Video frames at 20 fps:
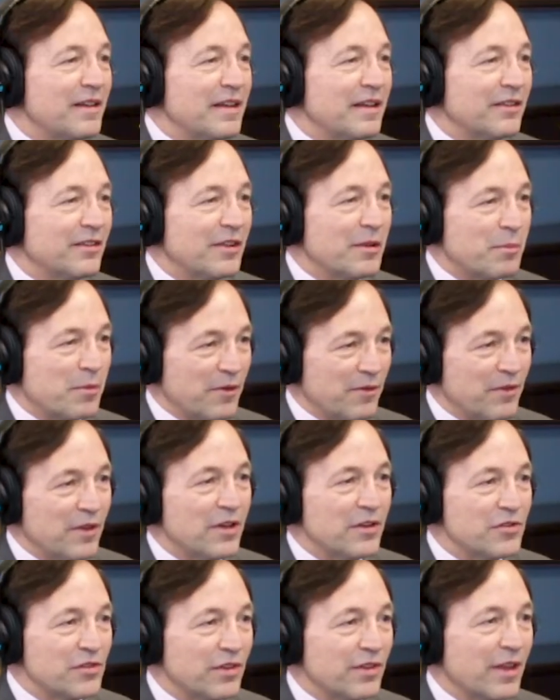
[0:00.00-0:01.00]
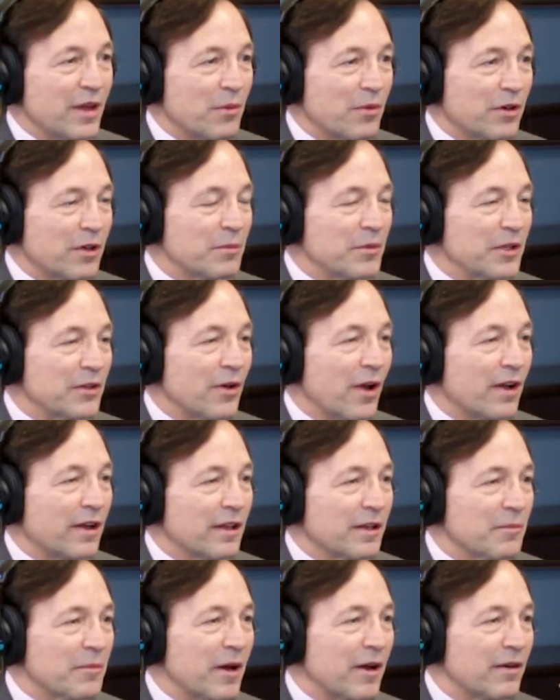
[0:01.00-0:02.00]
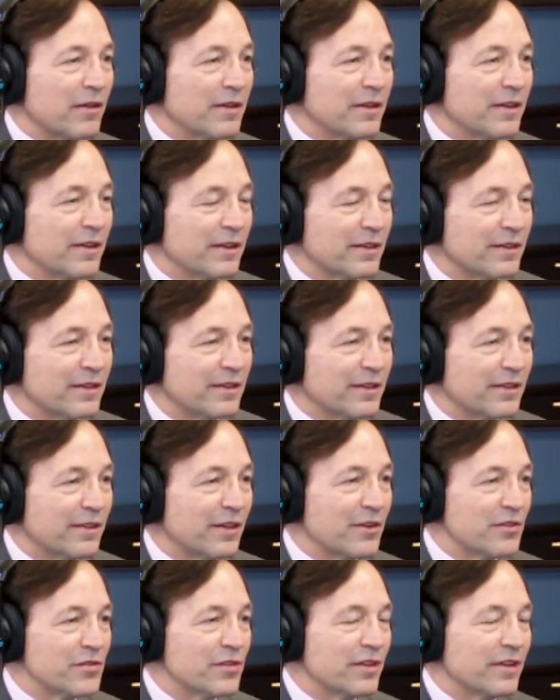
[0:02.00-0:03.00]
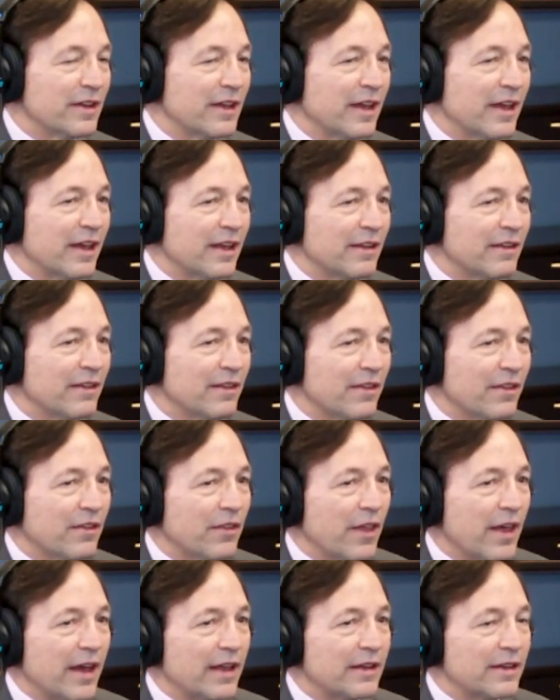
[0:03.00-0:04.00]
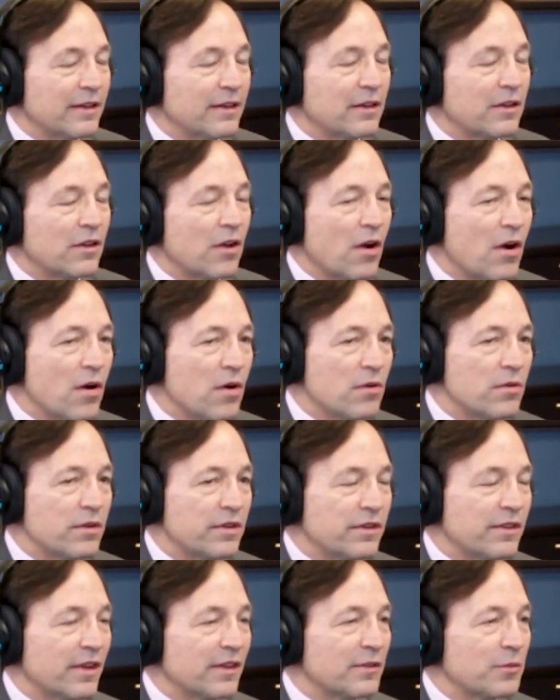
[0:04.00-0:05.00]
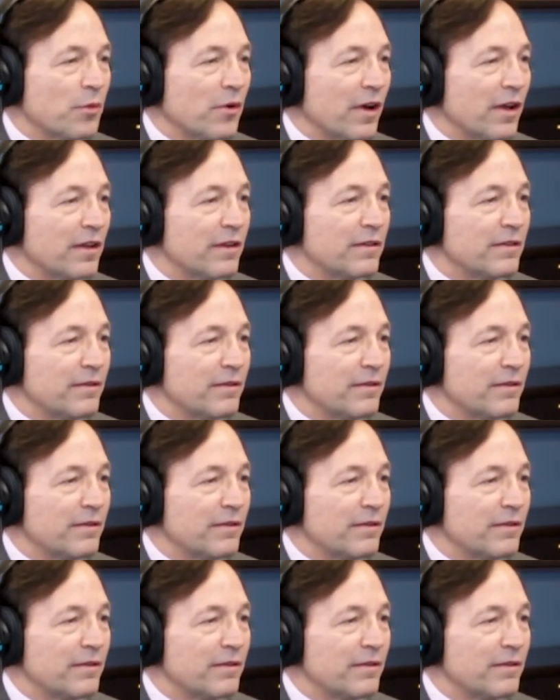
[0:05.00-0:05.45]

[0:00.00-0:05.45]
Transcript: is the provision that we're going to be talking about in this decision. And that code says what?